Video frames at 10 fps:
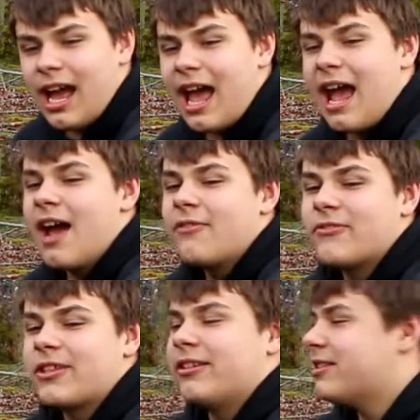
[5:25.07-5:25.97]
I have
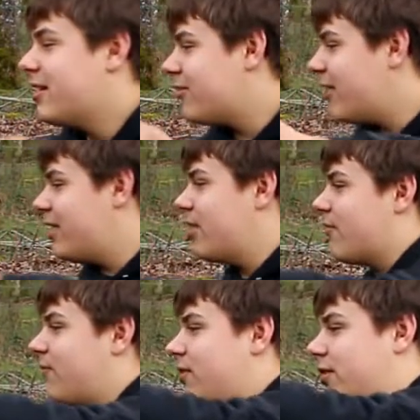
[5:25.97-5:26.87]
the container right here.
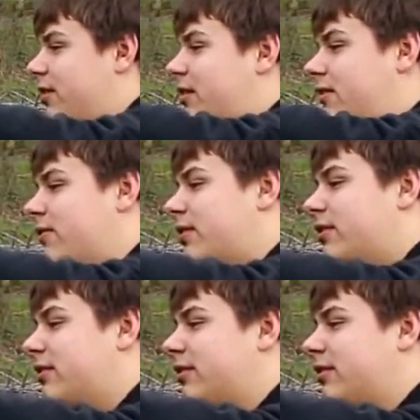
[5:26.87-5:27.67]
Feel it. Feel it.